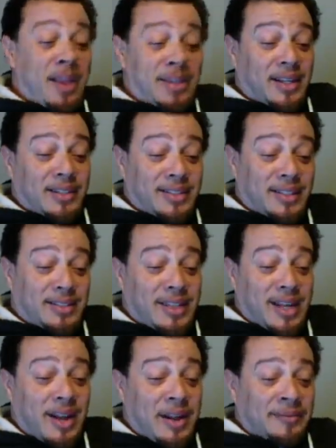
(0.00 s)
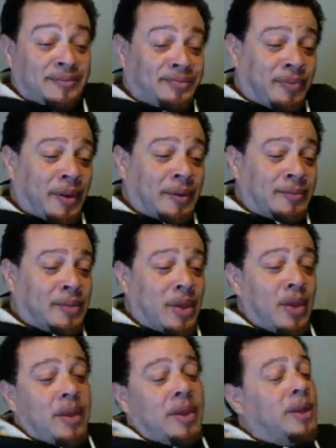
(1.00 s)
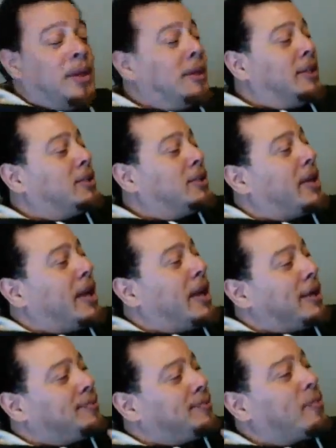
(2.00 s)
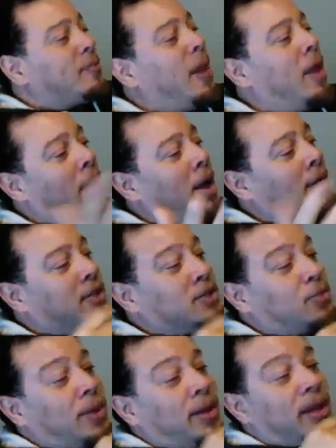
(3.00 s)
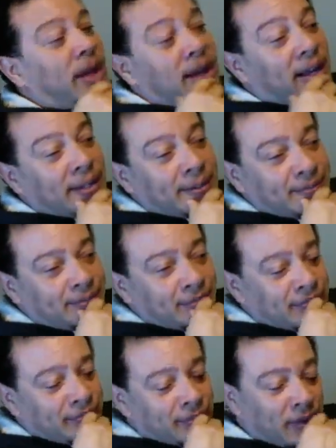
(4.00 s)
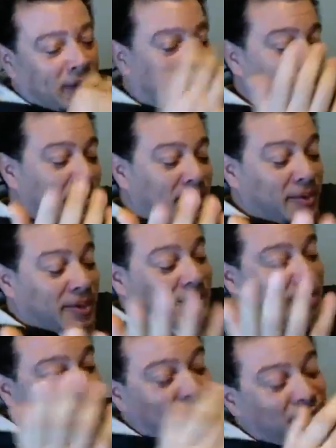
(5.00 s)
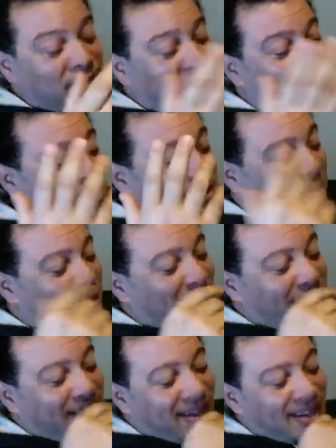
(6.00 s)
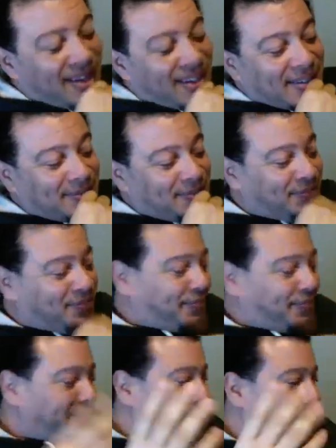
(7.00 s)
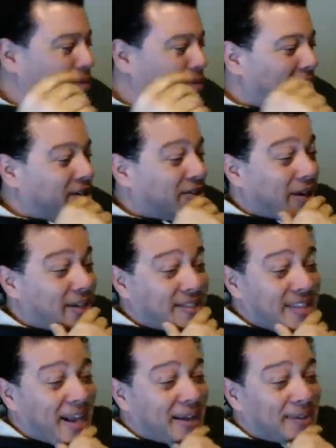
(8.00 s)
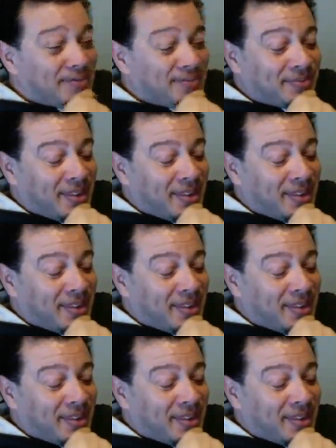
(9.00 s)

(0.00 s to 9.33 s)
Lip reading: Yes, indeed. So yeah, just wanted to. This video is already stretched out.